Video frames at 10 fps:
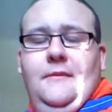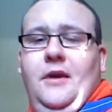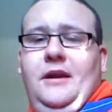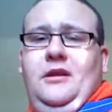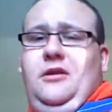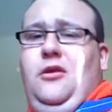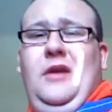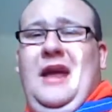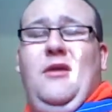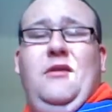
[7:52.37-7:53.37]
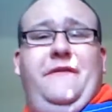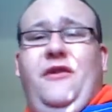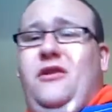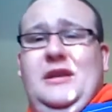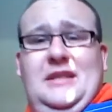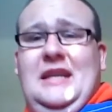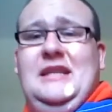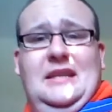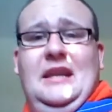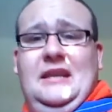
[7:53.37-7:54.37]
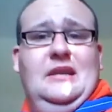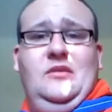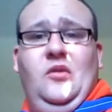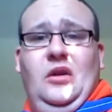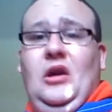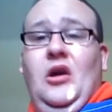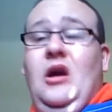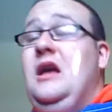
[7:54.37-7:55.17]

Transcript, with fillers: Michael Cole, how the fuck is he still in this fucking car?